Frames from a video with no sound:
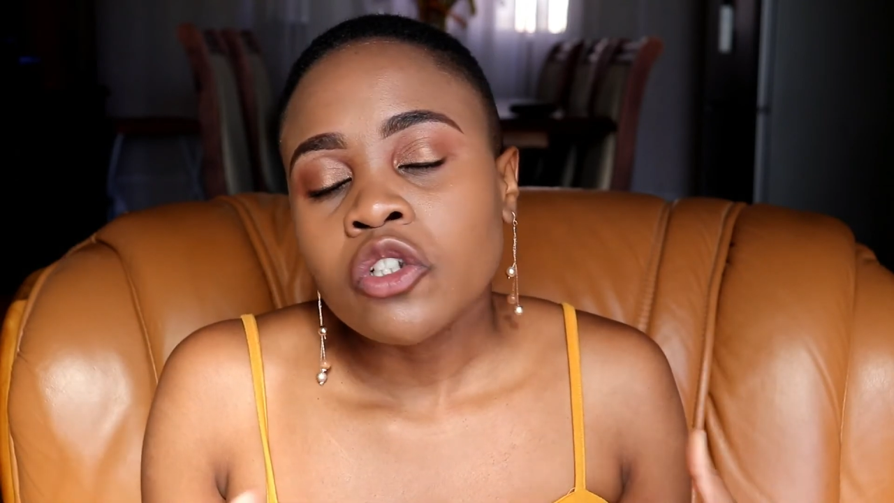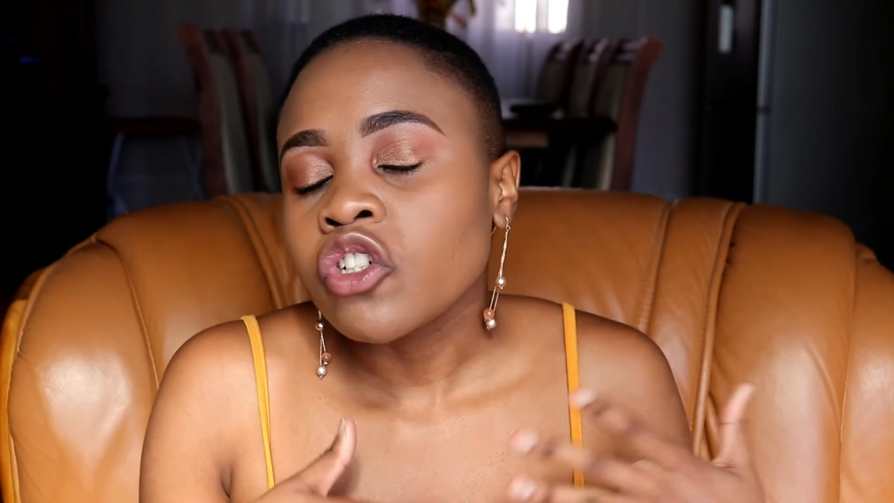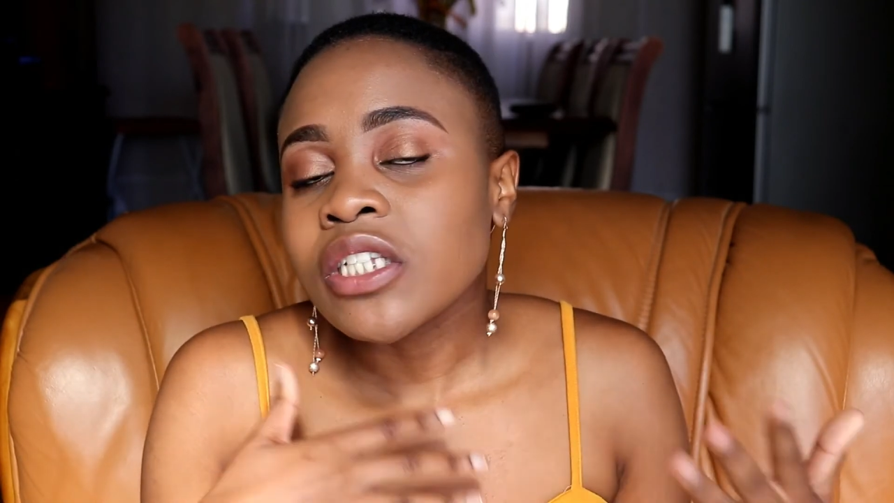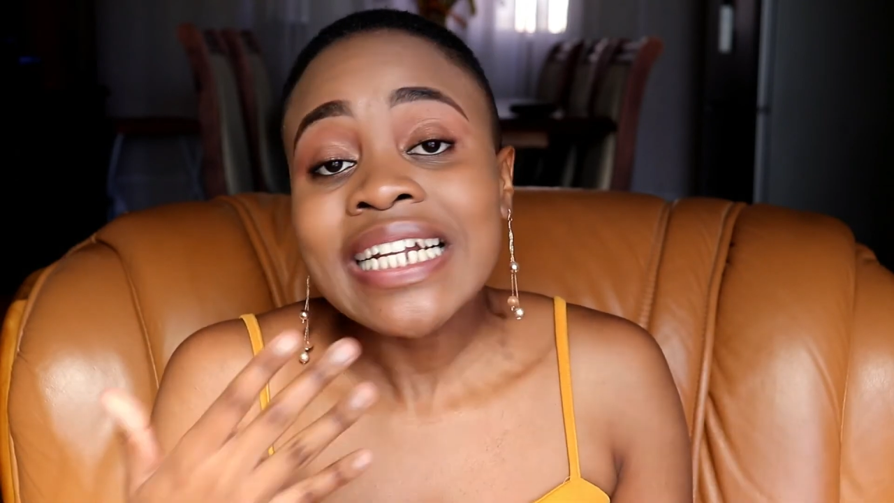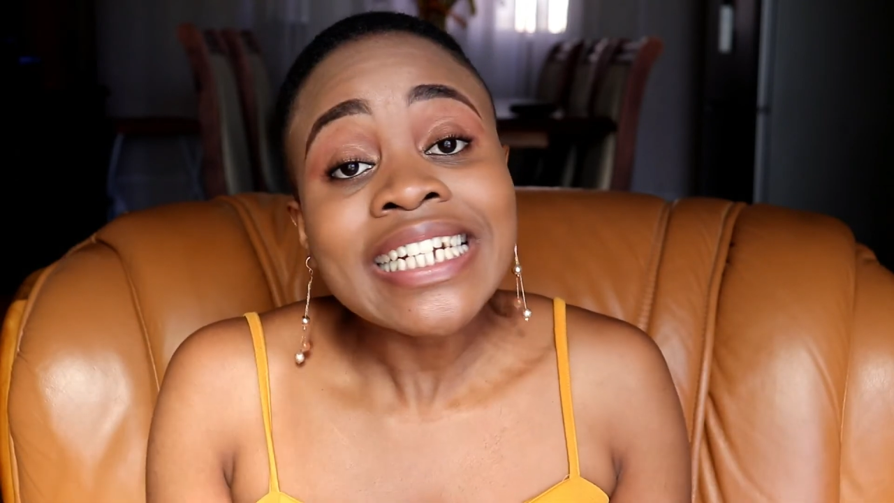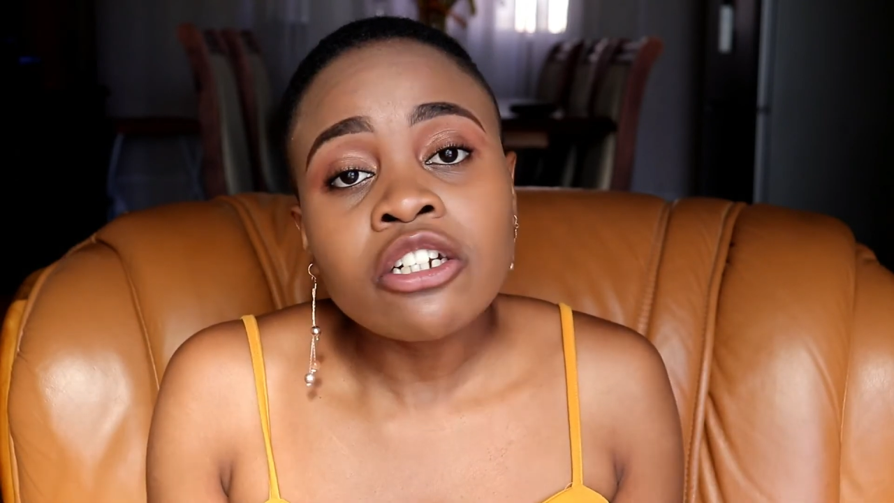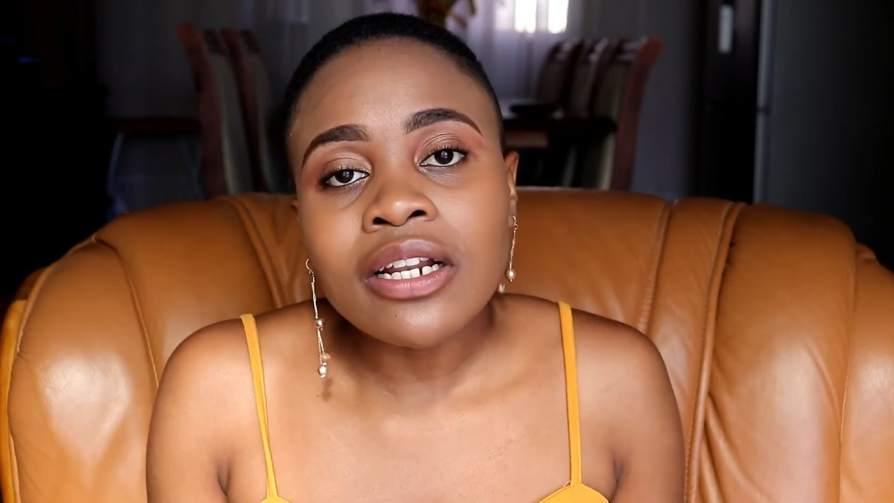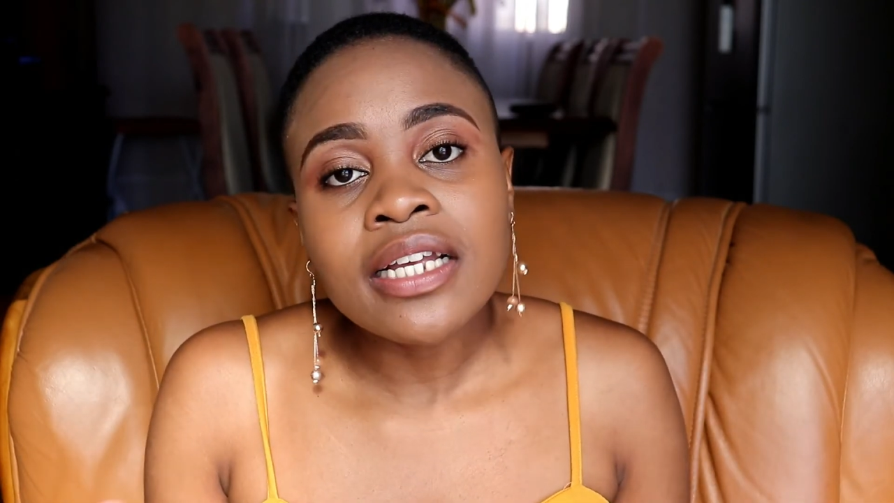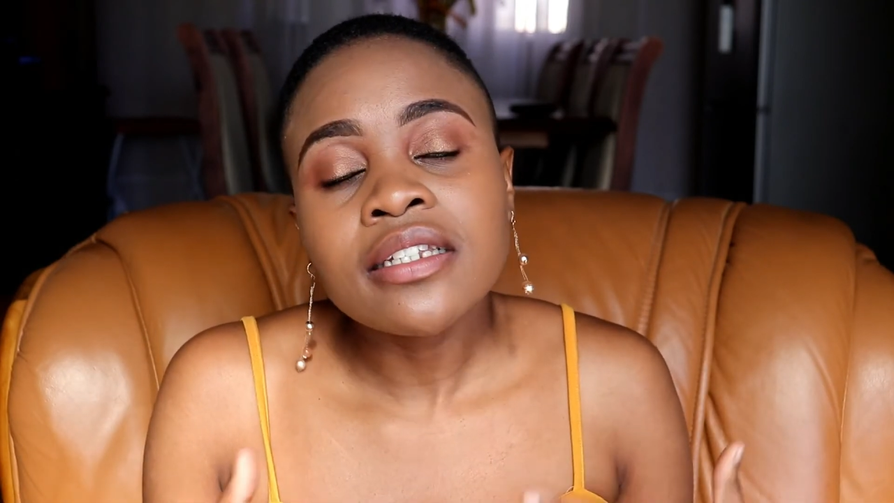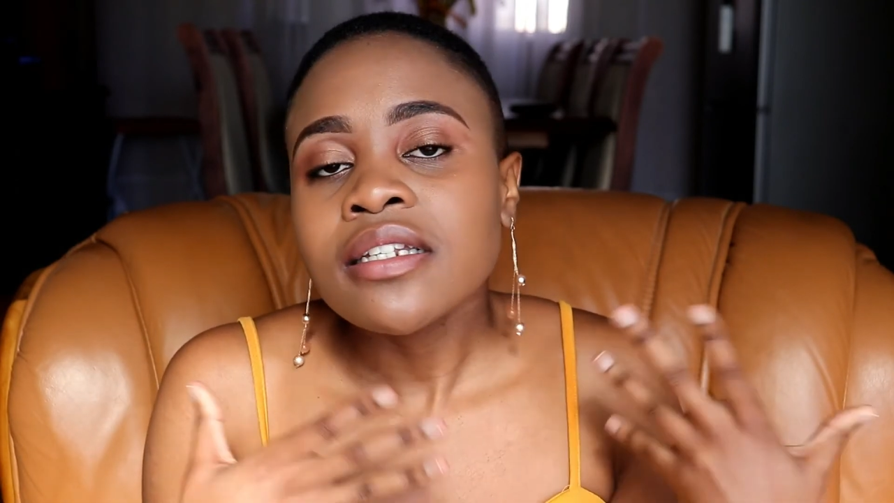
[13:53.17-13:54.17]
So just clean your
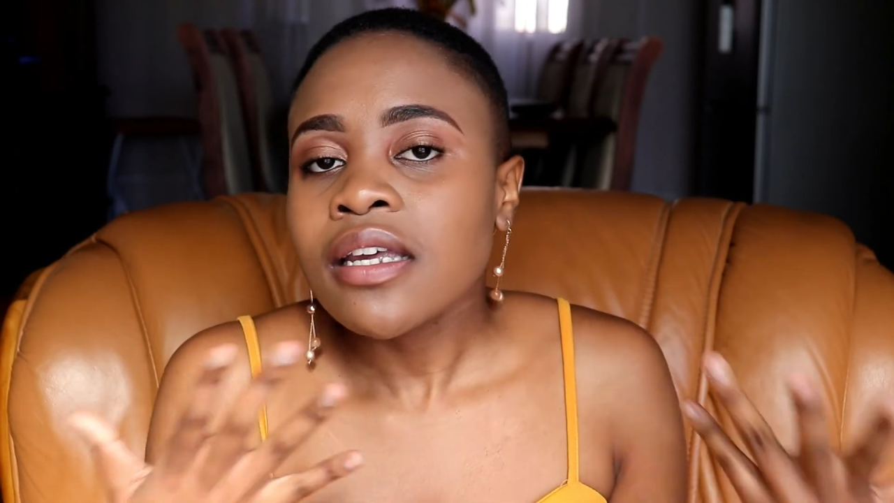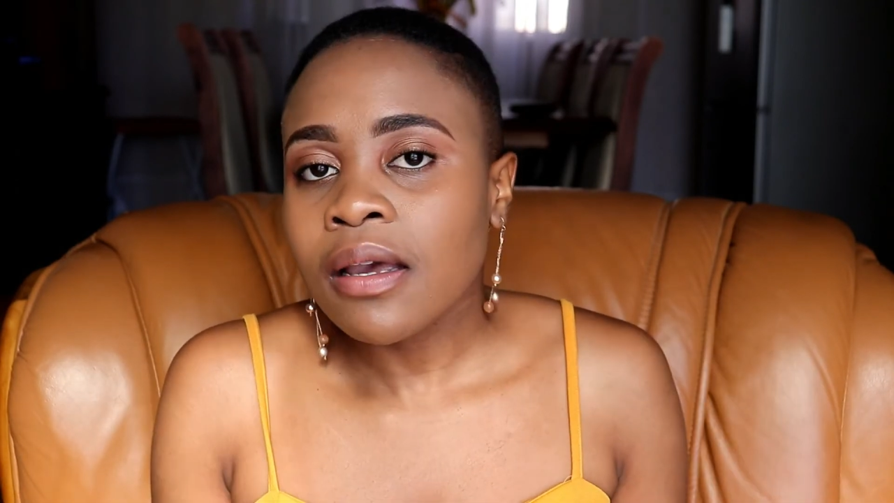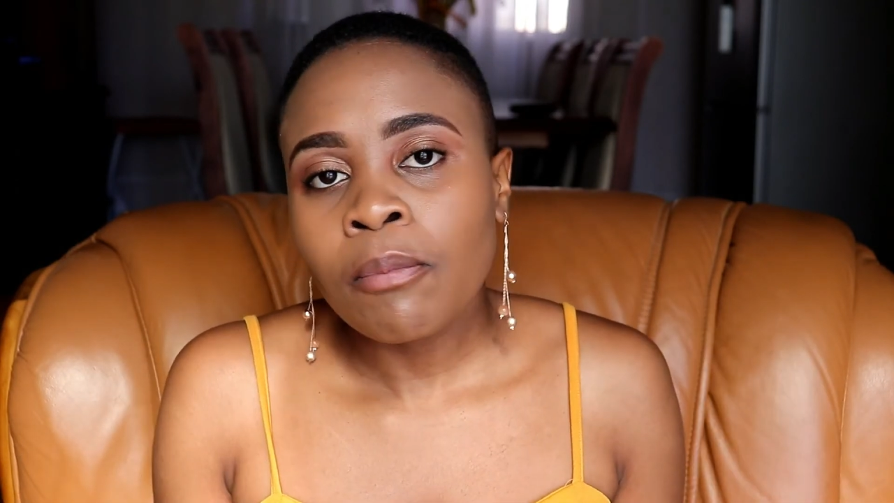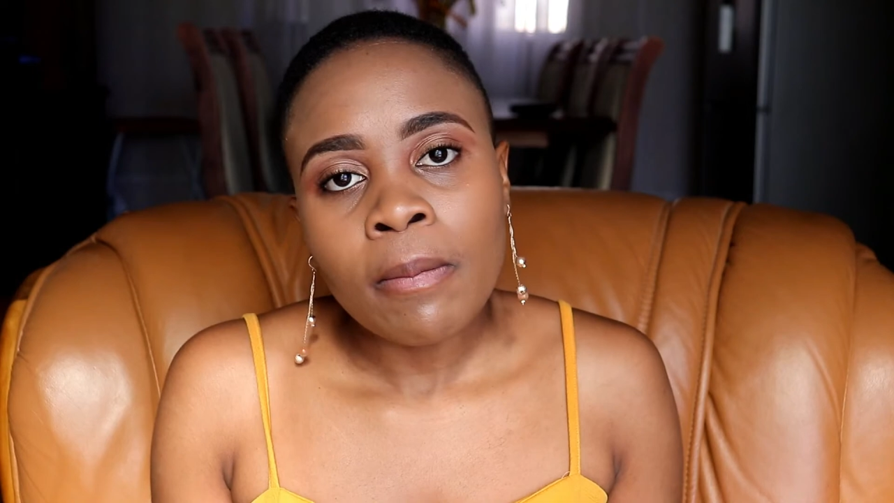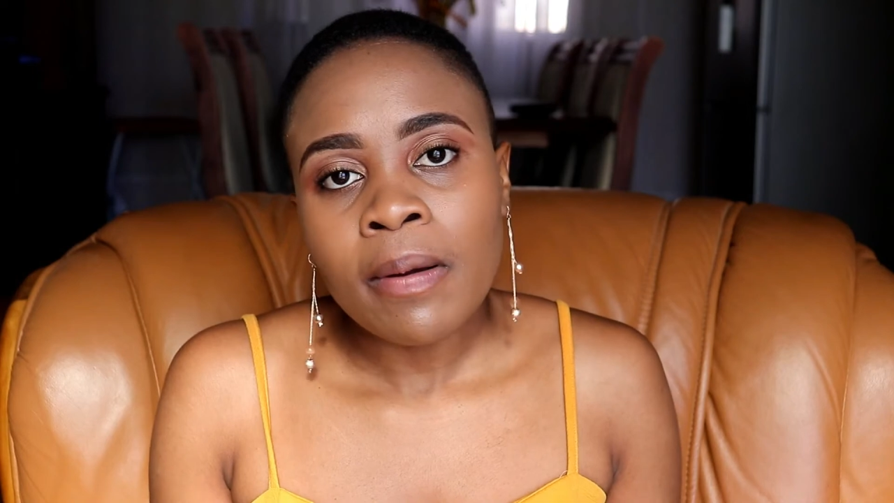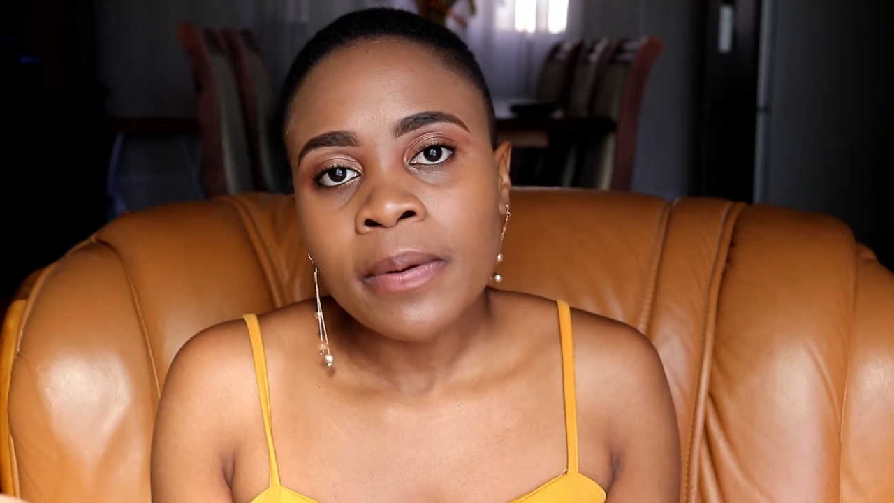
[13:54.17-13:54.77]
lens and take a proper